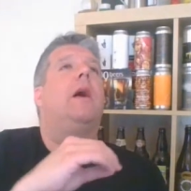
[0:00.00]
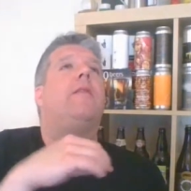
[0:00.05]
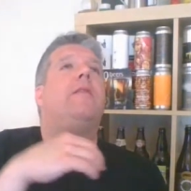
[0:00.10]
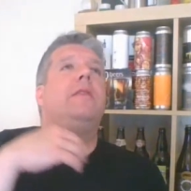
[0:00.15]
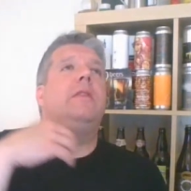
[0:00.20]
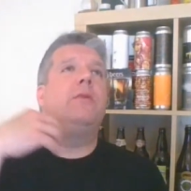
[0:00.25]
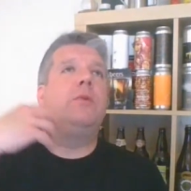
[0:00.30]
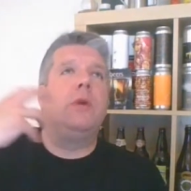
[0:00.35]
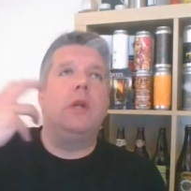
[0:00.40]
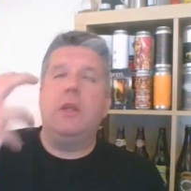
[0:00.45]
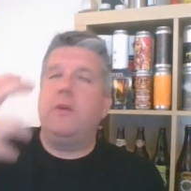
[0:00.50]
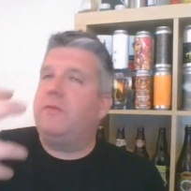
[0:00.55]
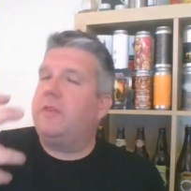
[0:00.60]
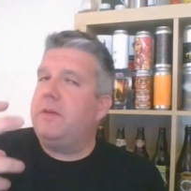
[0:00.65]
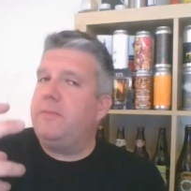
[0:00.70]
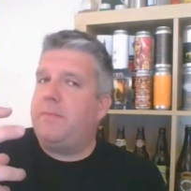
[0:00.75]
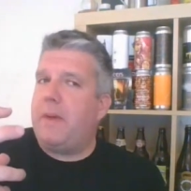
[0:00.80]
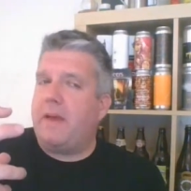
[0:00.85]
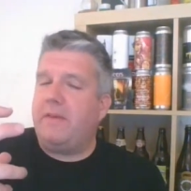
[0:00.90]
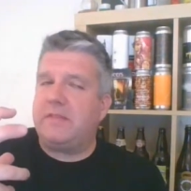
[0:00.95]
I think there were a
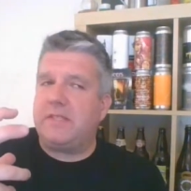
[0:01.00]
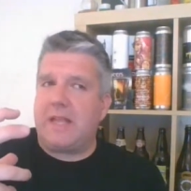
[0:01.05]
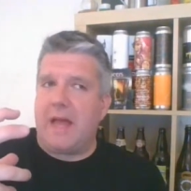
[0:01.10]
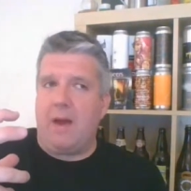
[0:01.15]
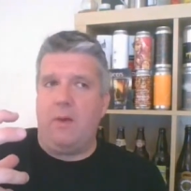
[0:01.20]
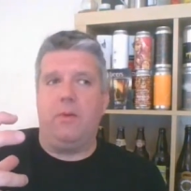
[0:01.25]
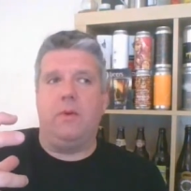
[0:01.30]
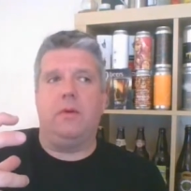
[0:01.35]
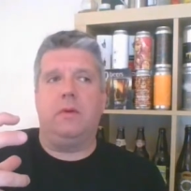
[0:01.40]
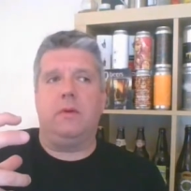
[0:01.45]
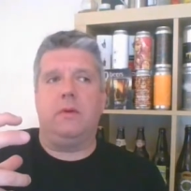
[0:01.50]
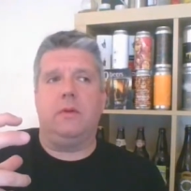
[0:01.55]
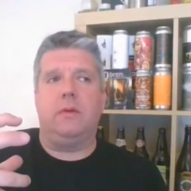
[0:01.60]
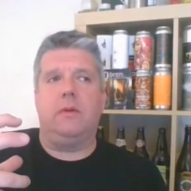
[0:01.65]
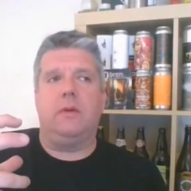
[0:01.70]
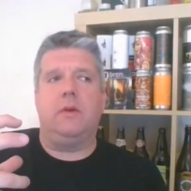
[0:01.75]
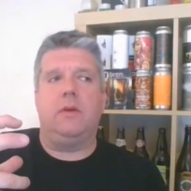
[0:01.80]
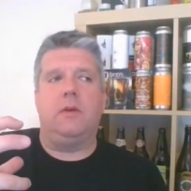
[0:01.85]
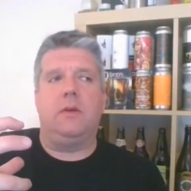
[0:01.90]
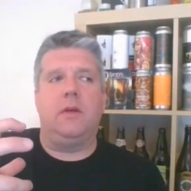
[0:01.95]
lovely base stout
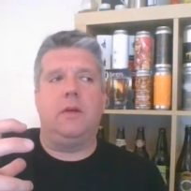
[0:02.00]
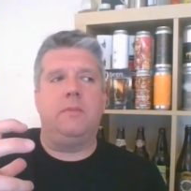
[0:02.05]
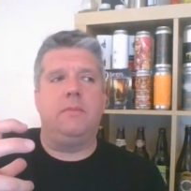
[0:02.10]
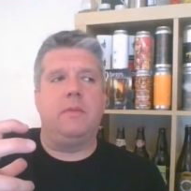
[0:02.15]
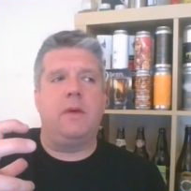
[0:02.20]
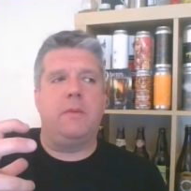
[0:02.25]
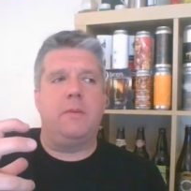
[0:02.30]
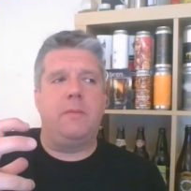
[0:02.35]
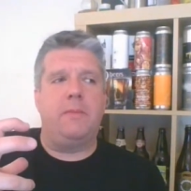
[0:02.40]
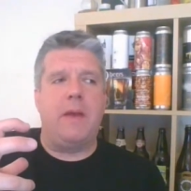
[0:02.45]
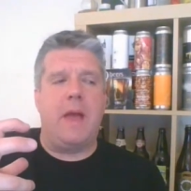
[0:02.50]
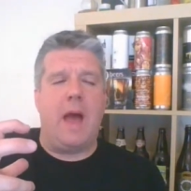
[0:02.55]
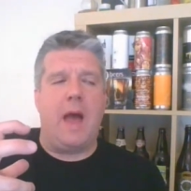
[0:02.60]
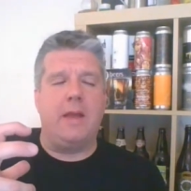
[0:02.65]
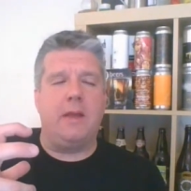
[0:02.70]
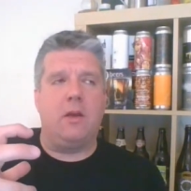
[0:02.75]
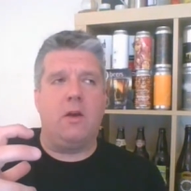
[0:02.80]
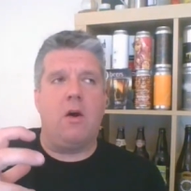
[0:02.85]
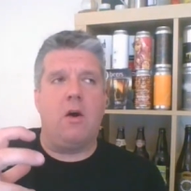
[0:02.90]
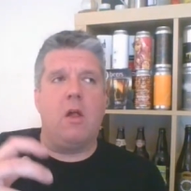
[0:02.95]

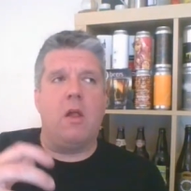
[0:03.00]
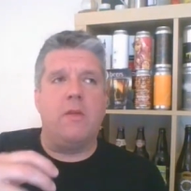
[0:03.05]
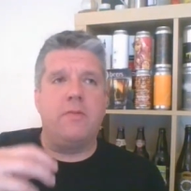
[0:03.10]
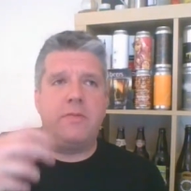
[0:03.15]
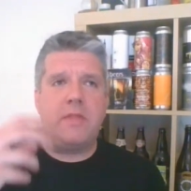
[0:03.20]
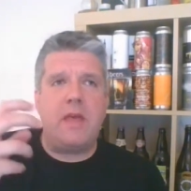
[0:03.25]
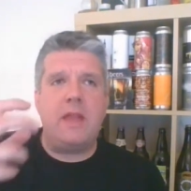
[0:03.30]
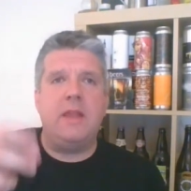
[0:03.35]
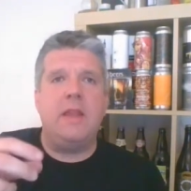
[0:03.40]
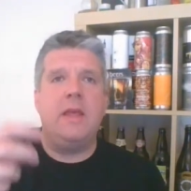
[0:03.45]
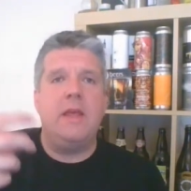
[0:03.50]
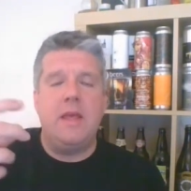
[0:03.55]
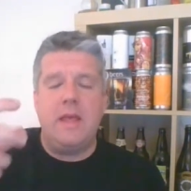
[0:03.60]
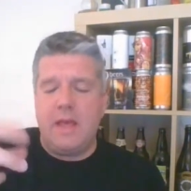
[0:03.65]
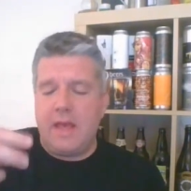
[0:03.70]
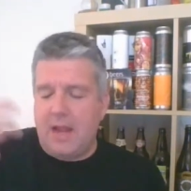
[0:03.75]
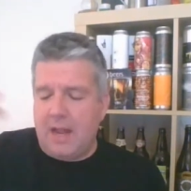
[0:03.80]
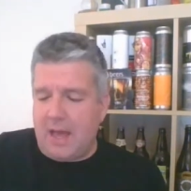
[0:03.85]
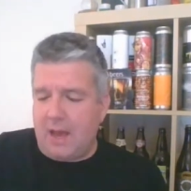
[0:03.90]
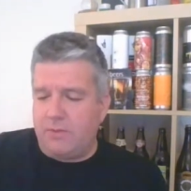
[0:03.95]
behind it all, and then
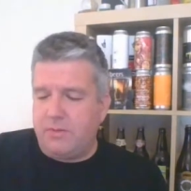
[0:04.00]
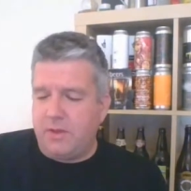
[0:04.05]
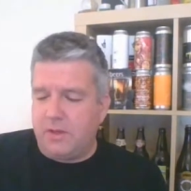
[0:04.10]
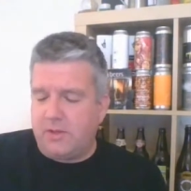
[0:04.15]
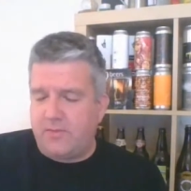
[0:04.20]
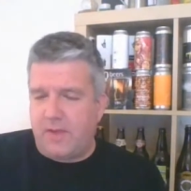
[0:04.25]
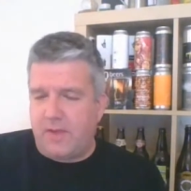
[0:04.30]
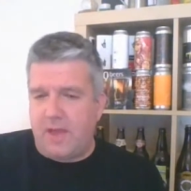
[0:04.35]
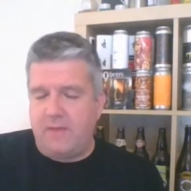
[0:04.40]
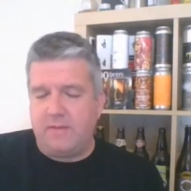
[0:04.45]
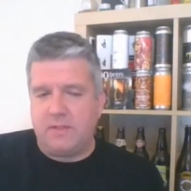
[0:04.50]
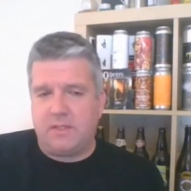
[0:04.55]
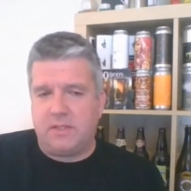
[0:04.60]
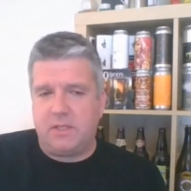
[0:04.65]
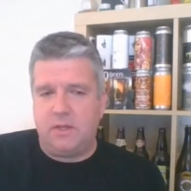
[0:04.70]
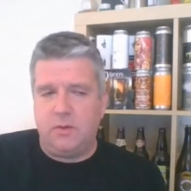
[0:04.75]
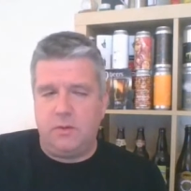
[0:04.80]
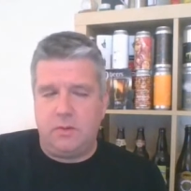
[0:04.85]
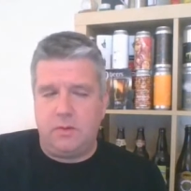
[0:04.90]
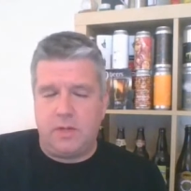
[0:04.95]
it allowed those flavours
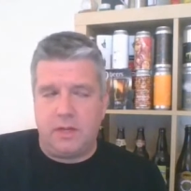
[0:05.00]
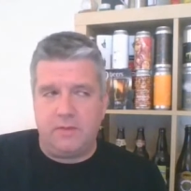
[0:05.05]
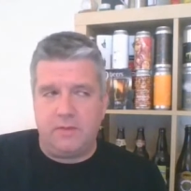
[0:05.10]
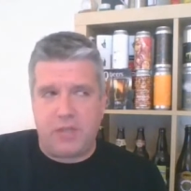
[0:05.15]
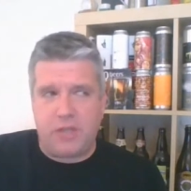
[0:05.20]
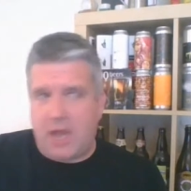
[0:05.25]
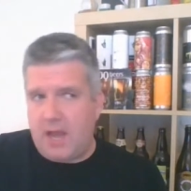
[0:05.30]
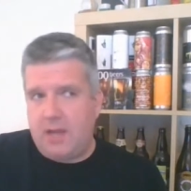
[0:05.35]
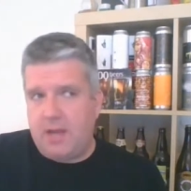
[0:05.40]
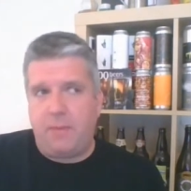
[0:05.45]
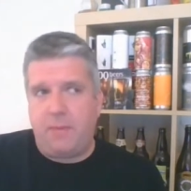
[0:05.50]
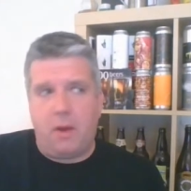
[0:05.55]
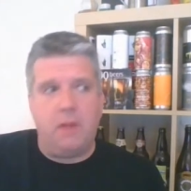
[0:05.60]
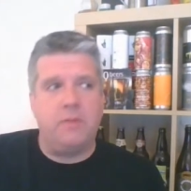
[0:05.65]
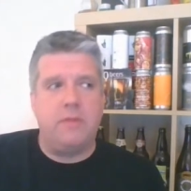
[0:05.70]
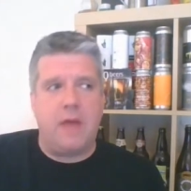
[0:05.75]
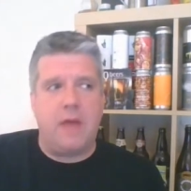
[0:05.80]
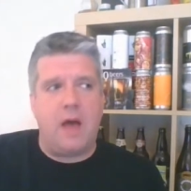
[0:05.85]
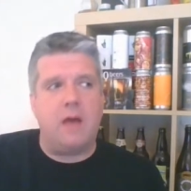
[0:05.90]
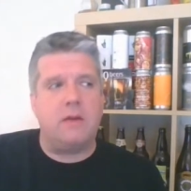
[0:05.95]
to kind of shine
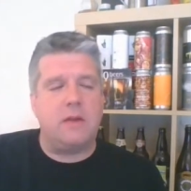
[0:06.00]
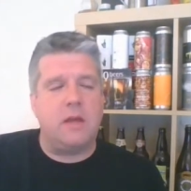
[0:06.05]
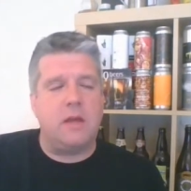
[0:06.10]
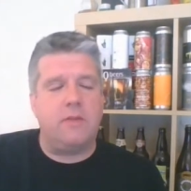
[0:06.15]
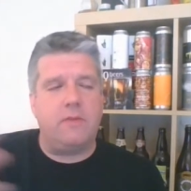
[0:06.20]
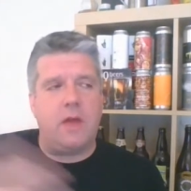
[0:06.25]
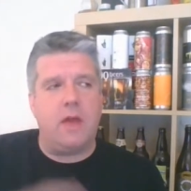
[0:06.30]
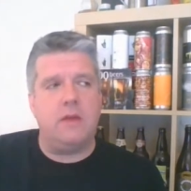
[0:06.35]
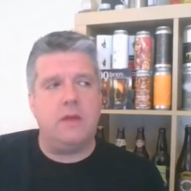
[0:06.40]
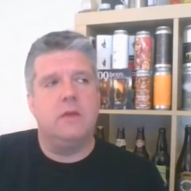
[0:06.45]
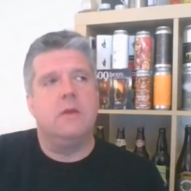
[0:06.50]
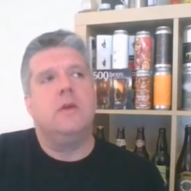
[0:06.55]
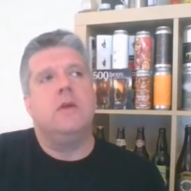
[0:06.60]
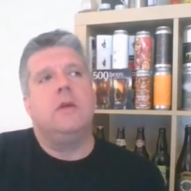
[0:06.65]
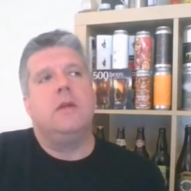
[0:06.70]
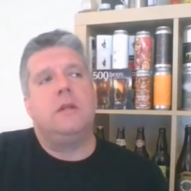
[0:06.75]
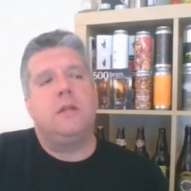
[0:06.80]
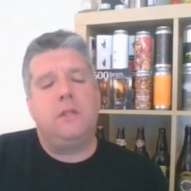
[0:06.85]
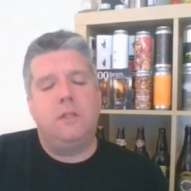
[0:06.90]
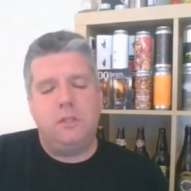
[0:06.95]
upon that kind of like
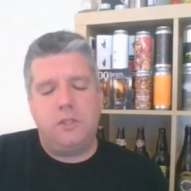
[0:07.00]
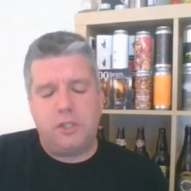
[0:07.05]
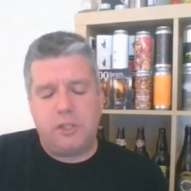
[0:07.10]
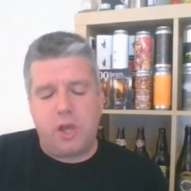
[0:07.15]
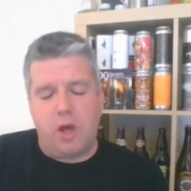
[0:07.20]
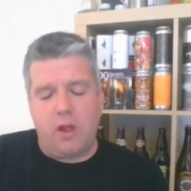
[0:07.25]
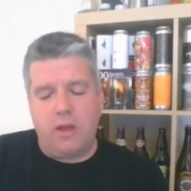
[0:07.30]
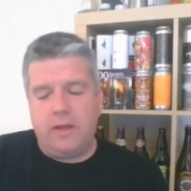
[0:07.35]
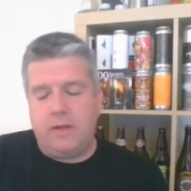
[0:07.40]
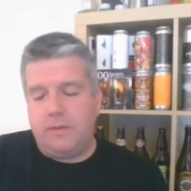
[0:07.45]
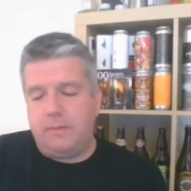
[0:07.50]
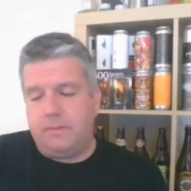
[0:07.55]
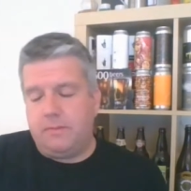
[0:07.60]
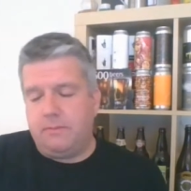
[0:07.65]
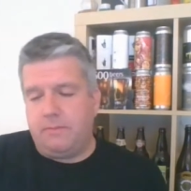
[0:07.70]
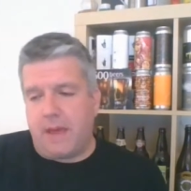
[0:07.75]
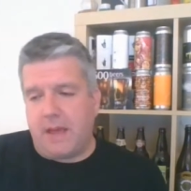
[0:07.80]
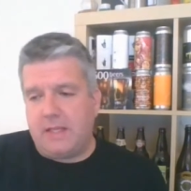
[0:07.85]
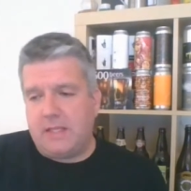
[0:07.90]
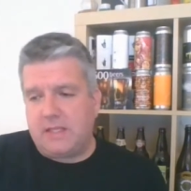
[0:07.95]
solid
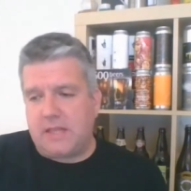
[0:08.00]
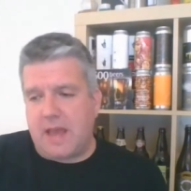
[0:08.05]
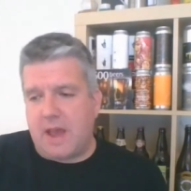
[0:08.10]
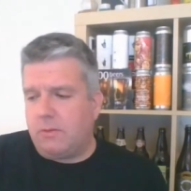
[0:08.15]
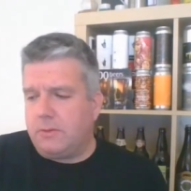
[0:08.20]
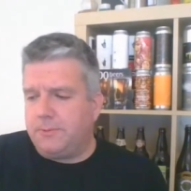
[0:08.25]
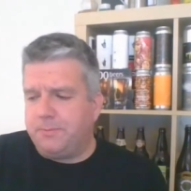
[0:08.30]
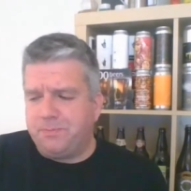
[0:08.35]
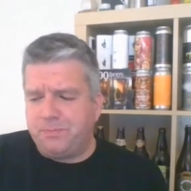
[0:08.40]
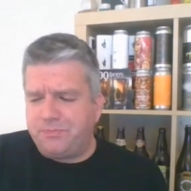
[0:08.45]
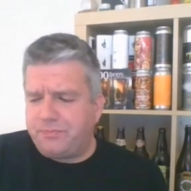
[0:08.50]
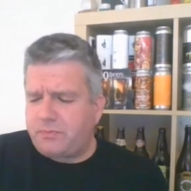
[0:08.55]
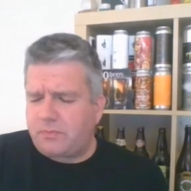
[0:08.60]
base stout.